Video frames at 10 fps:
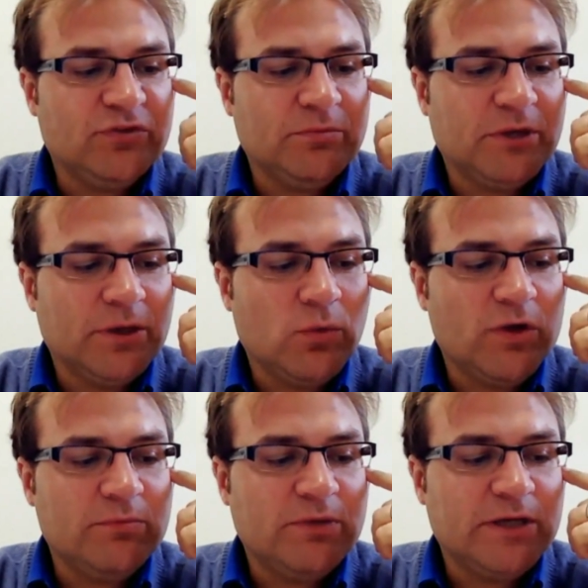You submit
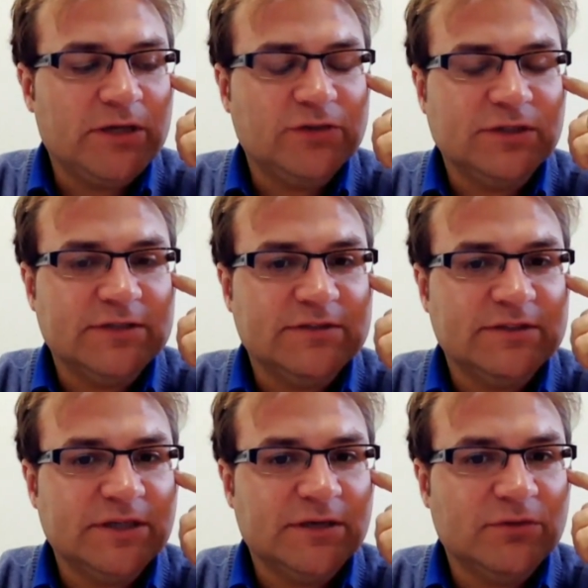a 1-page
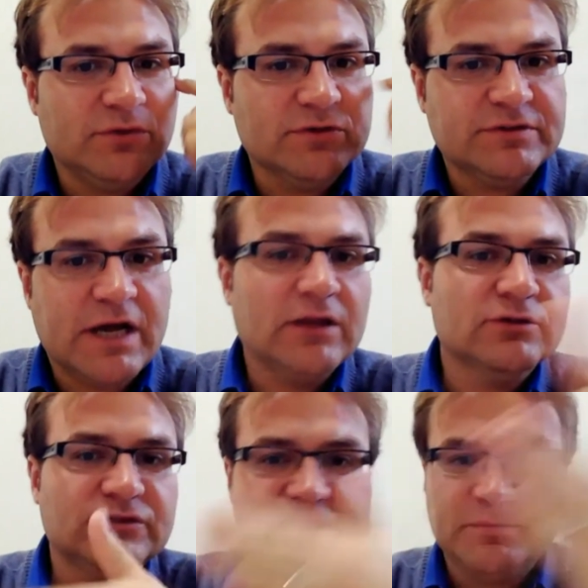listing of your
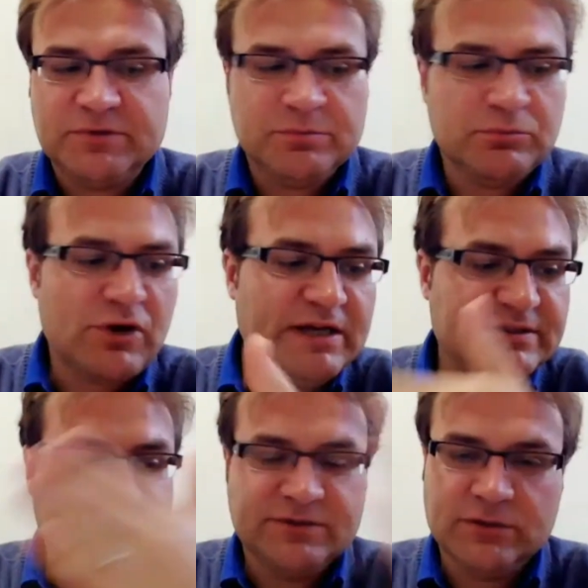scholarships,
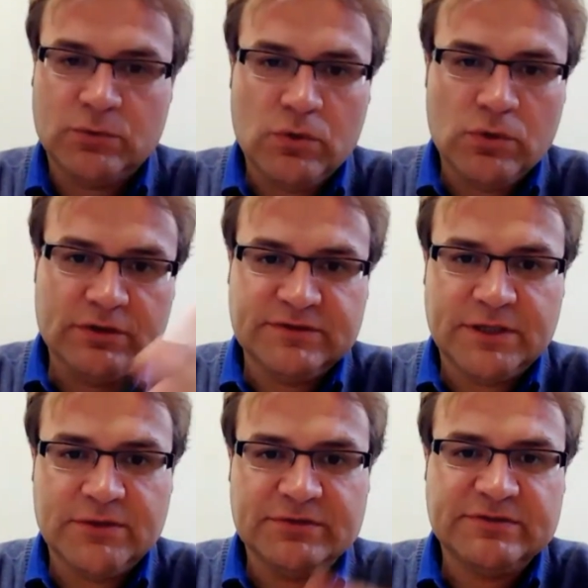prizes,
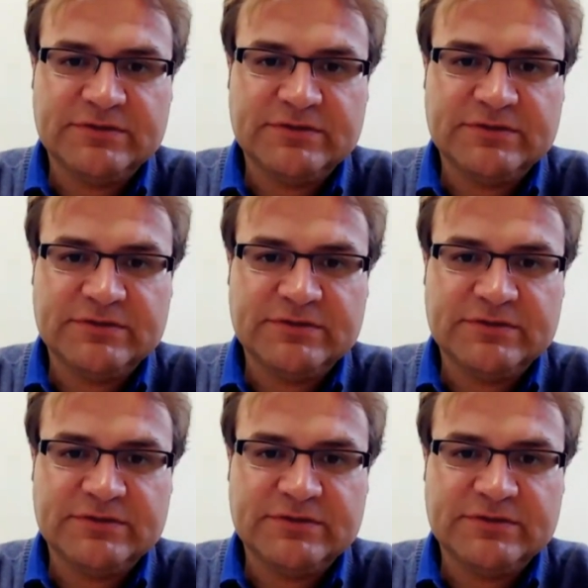awards, and